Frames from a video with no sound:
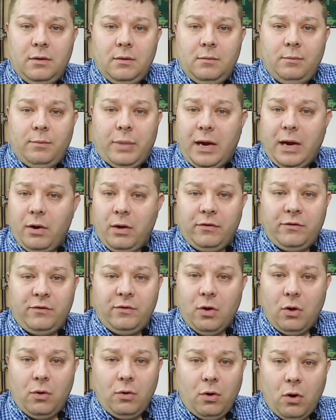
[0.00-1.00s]
parents
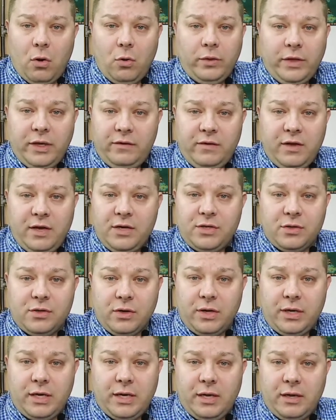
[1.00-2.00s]
don't only teach
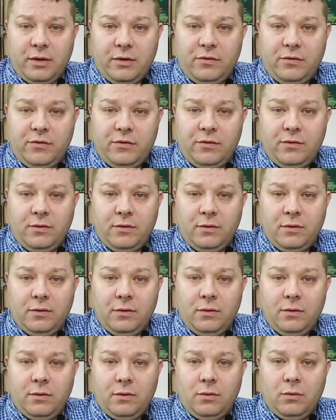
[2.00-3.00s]
their kids
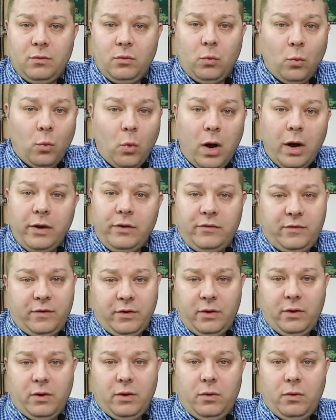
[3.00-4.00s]
what to
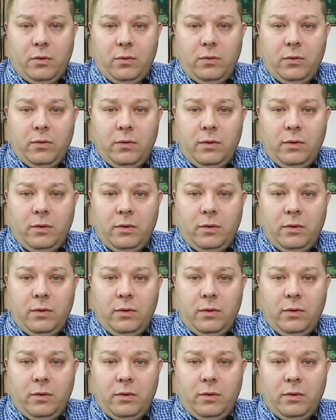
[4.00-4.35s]
know,